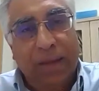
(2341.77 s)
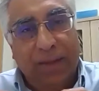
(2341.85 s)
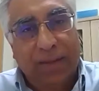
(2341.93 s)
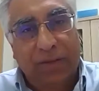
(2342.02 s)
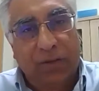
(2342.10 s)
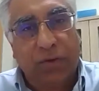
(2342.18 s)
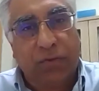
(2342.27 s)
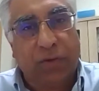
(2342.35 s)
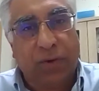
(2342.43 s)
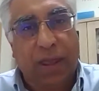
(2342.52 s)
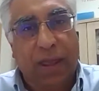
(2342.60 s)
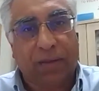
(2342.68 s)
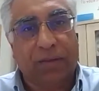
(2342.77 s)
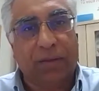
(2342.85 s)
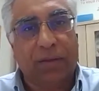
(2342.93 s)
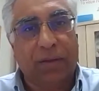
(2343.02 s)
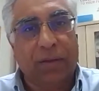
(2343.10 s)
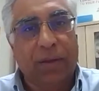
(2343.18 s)
Let us not forget
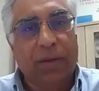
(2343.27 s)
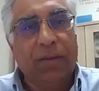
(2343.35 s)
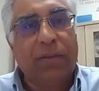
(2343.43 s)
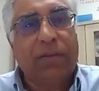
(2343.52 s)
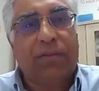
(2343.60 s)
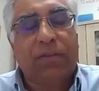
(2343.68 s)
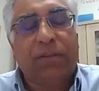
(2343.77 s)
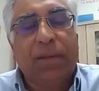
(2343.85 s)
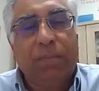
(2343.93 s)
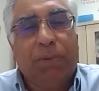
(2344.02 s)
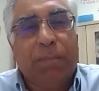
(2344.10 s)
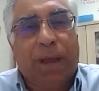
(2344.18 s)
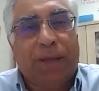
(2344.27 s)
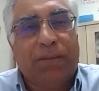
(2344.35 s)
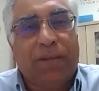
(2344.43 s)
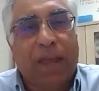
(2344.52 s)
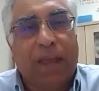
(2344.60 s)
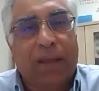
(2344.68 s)
that simply by
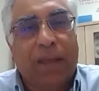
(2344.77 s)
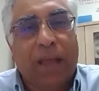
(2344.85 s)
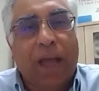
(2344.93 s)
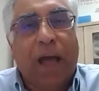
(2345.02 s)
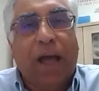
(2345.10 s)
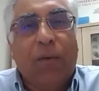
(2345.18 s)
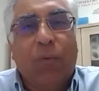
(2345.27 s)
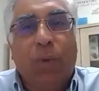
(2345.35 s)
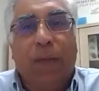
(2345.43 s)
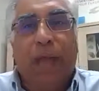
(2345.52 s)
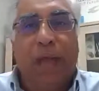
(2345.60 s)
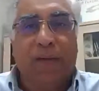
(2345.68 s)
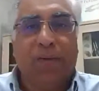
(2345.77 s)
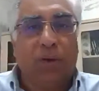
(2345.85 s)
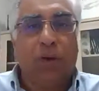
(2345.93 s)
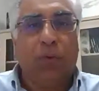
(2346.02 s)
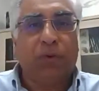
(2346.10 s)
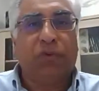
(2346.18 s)
saying we have a
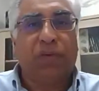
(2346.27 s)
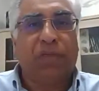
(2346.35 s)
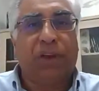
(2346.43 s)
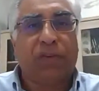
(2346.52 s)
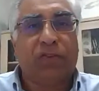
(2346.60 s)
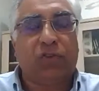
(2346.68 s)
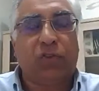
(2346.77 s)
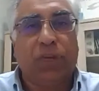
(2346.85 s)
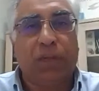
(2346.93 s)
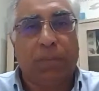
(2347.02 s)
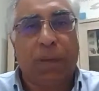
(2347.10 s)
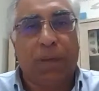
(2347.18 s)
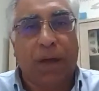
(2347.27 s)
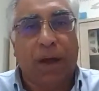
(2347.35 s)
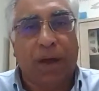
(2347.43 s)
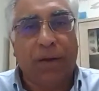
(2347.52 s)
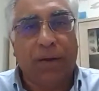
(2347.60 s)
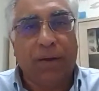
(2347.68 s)
law which reflects
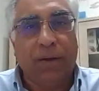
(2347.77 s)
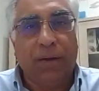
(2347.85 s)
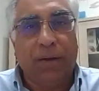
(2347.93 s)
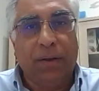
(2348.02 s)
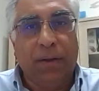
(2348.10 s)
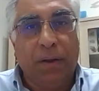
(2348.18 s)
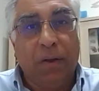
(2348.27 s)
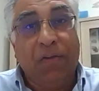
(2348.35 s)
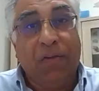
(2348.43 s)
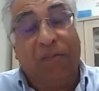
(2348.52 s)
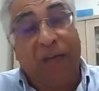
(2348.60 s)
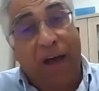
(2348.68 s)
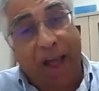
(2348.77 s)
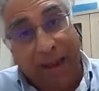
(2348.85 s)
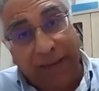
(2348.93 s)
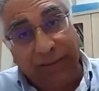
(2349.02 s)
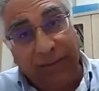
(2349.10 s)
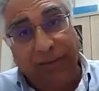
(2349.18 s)
GDPR,
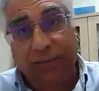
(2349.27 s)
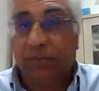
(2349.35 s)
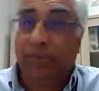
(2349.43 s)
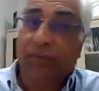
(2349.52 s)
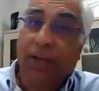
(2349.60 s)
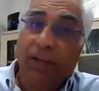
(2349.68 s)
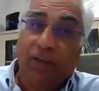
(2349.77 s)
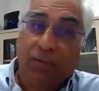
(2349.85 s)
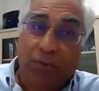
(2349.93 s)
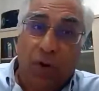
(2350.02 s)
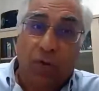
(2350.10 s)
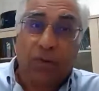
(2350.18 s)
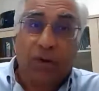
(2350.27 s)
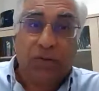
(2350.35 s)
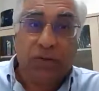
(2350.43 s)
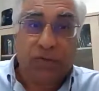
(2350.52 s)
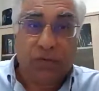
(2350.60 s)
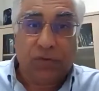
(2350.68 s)
fine, it's
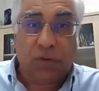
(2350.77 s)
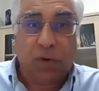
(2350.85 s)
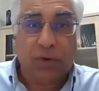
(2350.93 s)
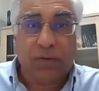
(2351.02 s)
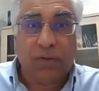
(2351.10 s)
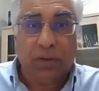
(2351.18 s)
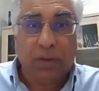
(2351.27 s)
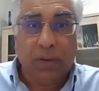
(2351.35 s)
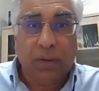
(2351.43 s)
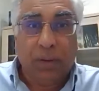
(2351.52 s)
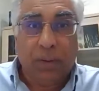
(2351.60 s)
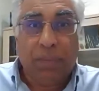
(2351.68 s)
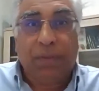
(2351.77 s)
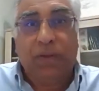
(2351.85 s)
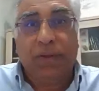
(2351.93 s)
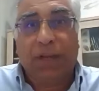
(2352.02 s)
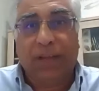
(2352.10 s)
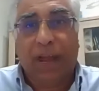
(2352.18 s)
progress of sorts, but
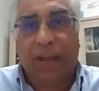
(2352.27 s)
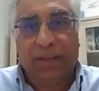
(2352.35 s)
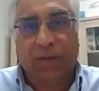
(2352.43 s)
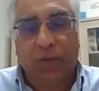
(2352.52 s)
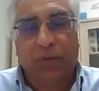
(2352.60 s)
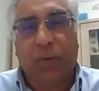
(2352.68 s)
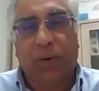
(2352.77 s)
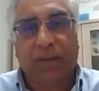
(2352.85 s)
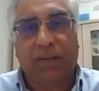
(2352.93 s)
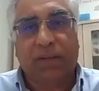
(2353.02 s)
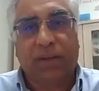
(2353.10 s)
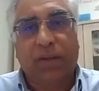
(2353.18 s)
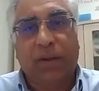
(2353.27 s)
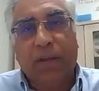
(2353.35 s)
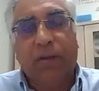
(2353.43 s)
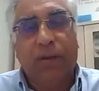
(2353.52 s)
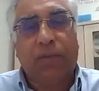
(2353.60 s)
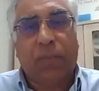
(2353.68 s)
on the other hand, it also elicits a
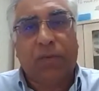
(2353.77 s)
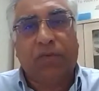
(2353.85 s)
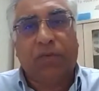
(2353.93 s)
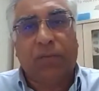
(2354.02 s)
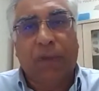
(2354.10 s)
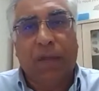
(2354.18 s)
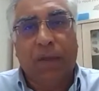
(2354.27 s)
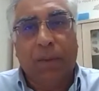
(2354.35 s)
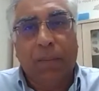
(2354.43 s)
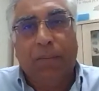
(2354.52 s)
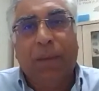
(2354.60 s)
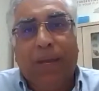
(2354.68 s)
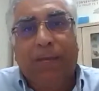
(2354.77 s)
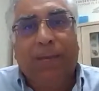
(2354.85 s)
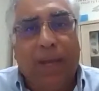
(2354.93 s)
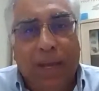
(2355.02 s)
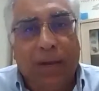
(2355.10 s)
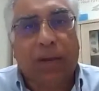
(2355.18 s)
response from me, big
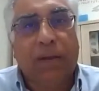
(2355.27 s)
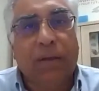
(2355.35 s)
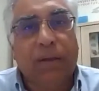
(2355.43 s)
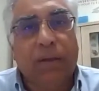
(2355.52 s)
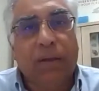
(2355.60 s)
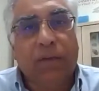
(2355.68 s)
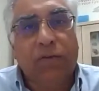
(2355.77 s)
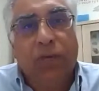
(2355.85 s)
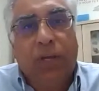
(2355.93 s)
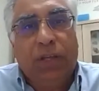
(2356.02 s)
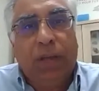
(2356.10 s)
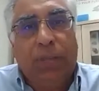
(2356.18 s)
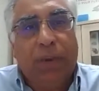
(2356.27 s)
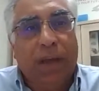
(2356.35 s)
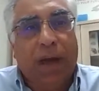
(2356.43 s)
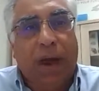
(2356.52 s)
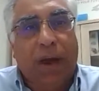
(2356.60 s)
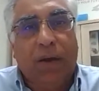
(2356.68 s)
deal.
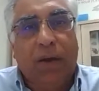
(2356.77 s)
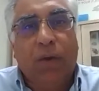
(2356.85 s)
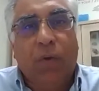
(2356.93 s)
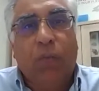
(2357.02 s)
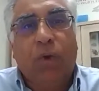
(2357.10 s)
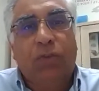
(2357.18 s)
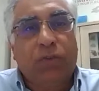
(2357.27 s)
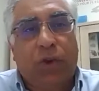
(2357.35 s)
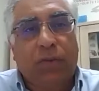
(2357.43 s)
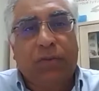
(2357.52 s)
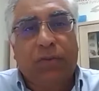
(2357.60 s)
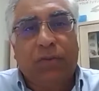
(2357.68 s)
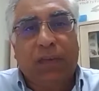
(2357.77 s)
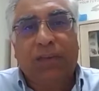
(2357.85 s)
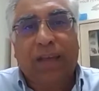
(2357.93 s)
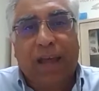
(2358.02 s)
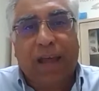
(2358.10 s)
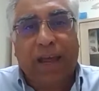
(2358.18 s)
GDPR was not
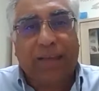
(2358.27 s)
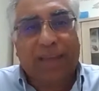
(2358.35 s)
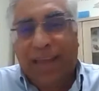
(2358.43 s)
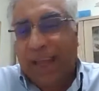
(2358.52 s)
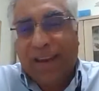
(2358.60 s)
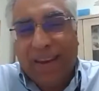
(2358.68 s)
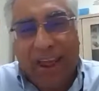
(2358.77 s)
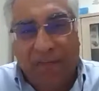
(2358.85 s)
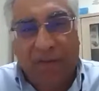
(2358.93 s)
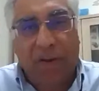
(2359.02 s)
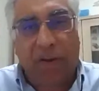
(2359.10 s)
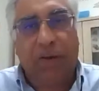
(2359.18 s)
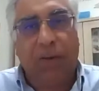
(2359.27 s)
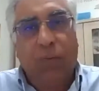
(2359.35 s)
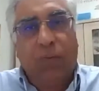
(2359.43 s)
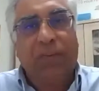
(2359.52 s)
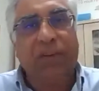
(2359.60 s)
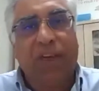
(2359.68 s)
designed,
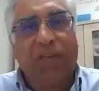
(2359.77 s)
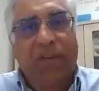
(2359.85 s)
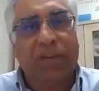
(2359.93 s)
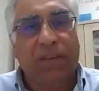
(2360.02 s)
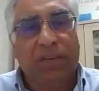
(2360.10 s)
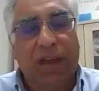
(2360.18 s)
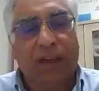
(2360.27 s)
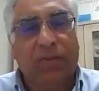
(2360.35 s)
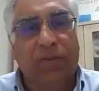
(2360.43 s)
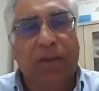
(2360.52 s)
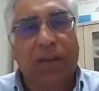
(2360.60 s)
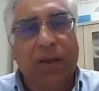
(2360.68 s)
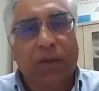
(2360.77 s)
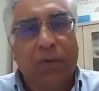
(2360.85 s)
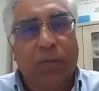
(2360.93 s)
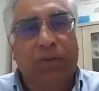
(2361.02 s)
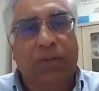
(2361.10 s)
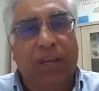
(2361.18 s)
was never designed to deal
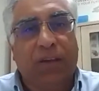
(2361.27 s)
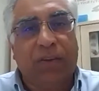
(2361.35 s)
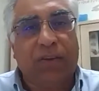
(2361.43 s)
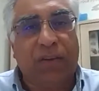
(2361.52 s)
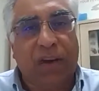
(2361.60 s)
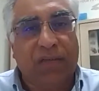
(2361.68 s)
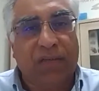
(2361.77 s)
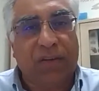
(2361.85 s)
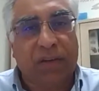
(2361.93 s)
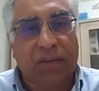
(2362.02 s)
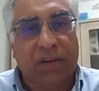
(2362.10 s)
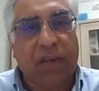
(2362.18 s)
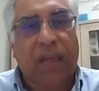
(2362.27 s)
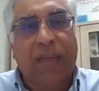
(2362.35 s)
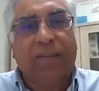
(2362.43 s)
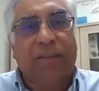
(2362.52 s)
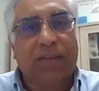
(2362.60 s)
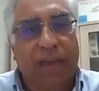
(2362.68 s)
with secret services
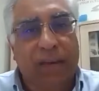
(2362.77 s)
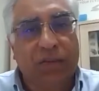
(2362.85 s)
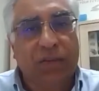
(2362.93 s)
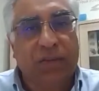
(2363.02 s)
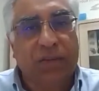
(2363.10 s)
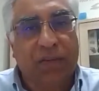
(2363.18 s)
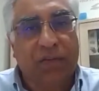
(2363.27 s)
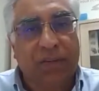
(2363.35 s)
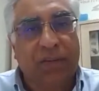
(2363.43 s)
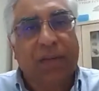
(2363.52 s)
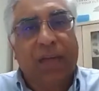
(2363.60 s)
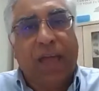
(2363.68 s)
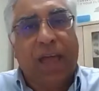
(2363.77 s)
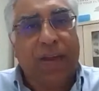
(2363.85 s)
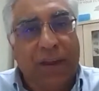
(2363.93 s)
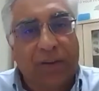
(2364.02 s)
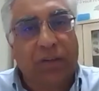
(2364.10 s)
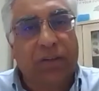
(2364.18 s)
and intelligence services and
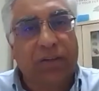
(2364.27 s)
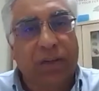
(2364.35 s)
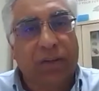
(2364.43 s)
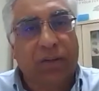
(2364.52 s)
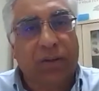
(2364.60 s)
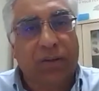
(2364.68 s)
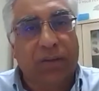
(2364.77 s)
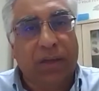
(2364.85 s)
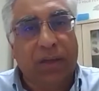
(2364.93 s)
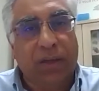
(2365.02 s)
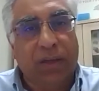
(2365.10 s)
national security.